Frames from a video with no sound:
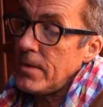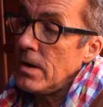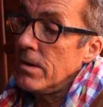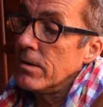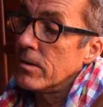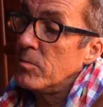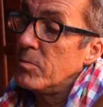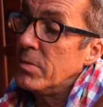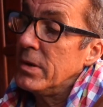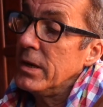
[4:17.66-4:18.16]

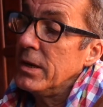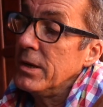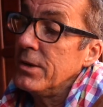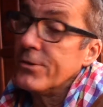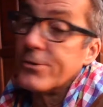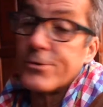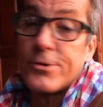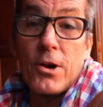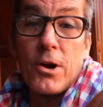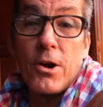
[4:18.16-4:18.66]
The
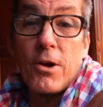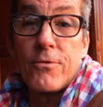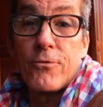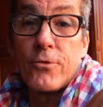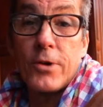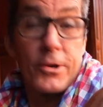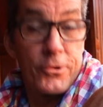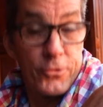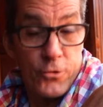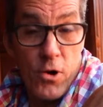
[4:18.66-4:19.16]
beans are
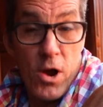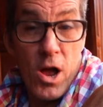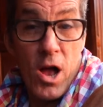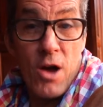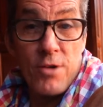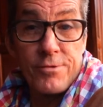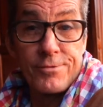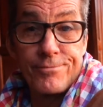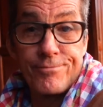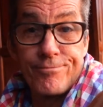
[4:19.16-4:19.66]
fresh ground